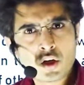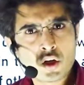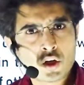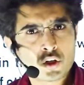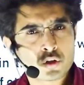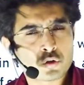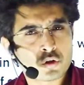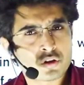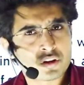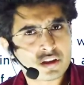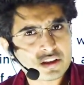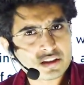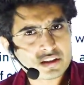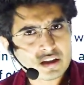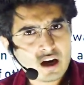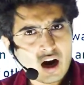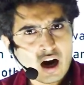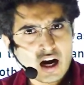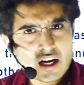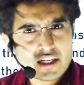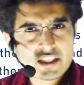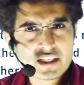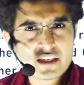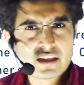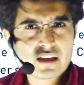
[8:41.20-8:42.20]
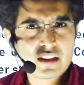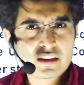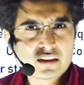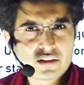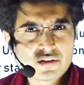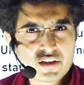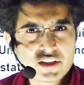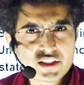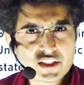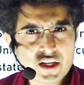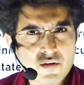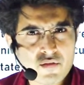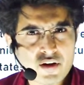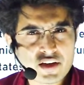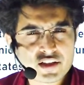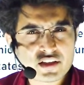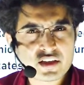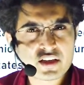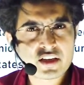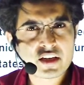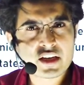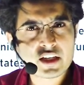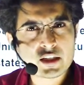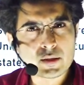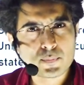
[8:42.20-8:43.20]
So this Article
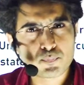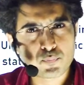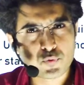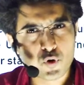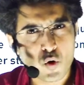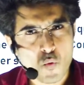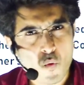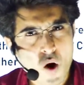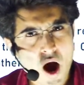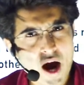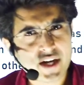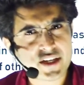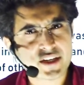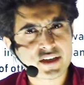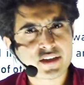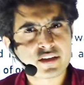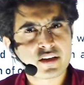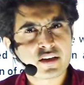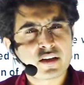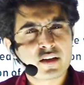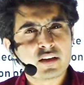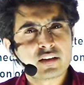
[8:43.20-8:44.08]
370, it provided